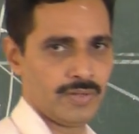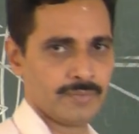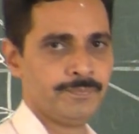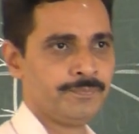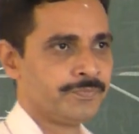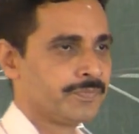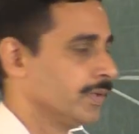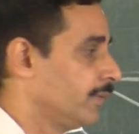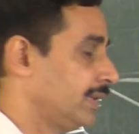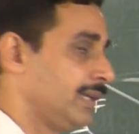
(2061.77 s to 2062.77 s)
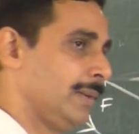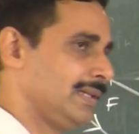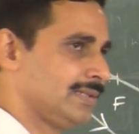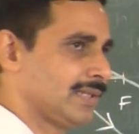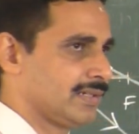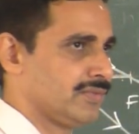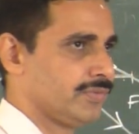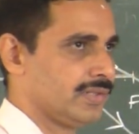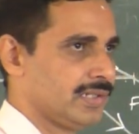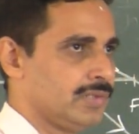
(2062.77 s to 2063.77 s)
for. When the image is at
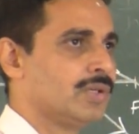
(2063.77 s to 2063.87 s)
infinity,